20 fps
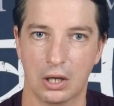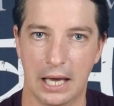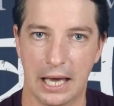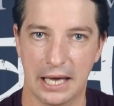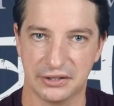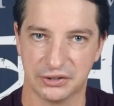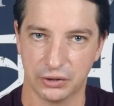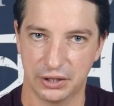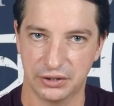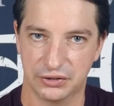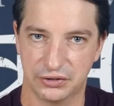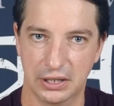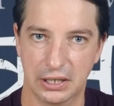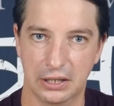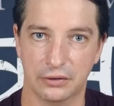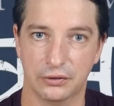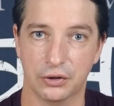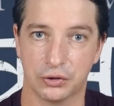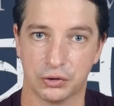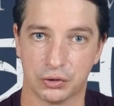as I
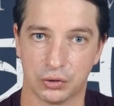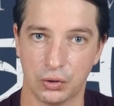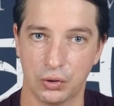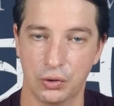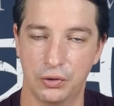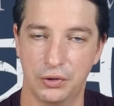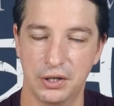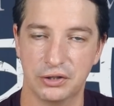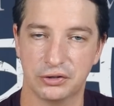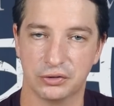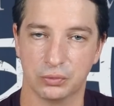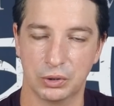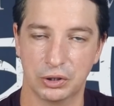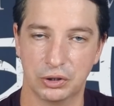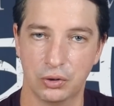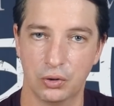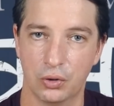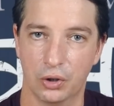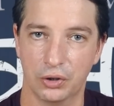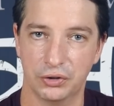said, the truth is we
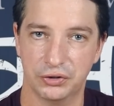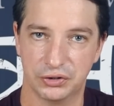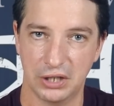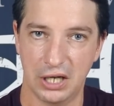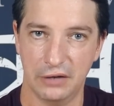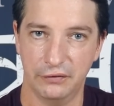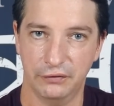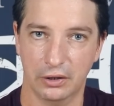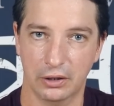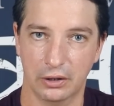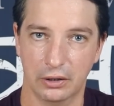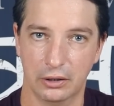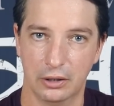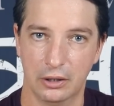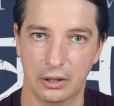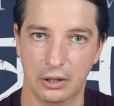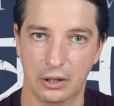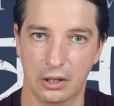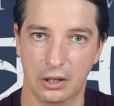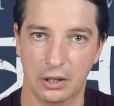do not suffer.
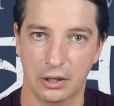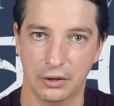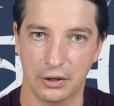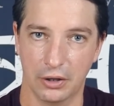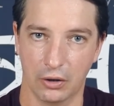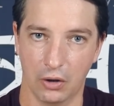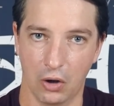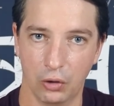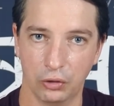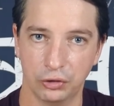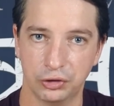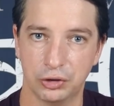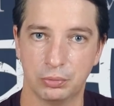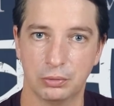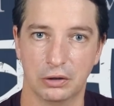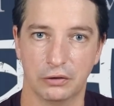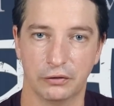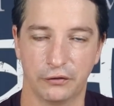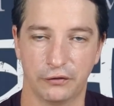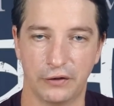The
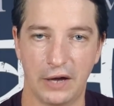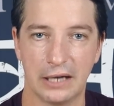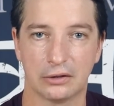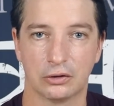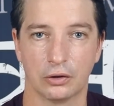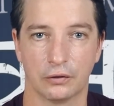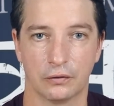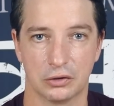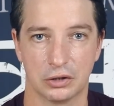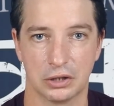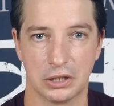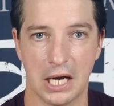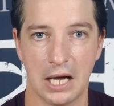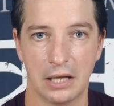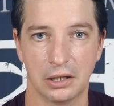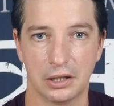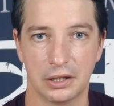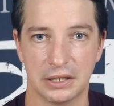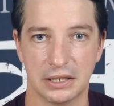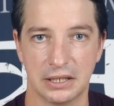ultimate fact of
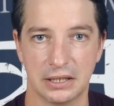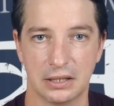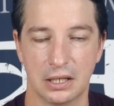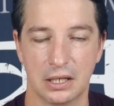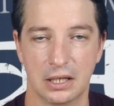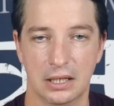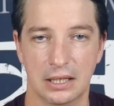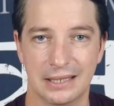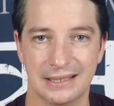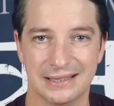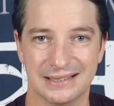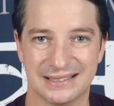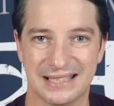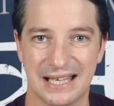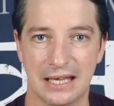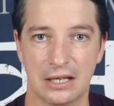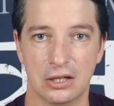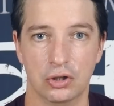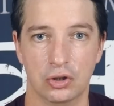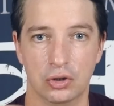reality is
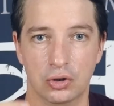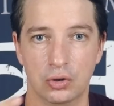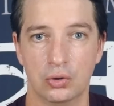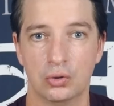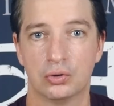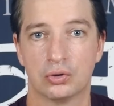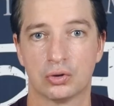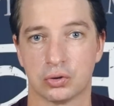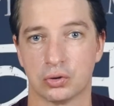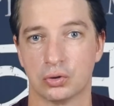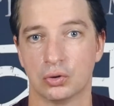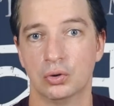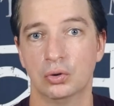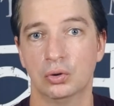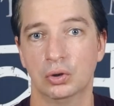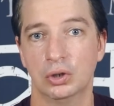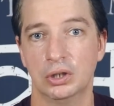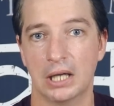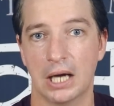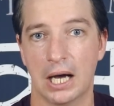that you
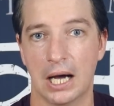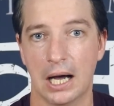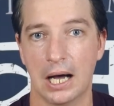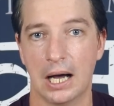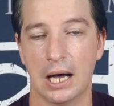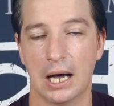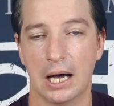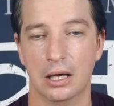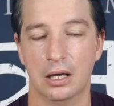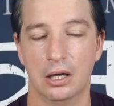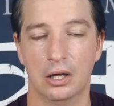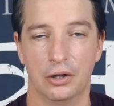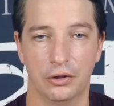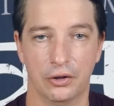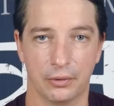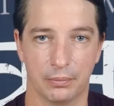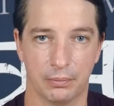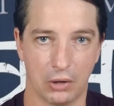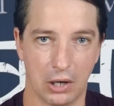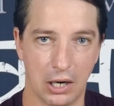truly are
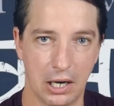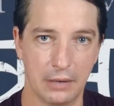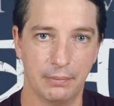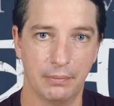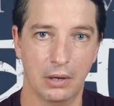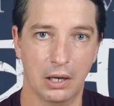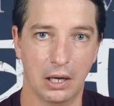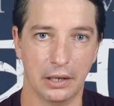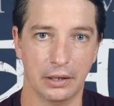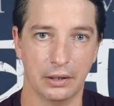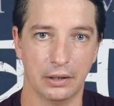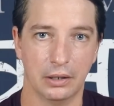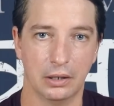the Brahman.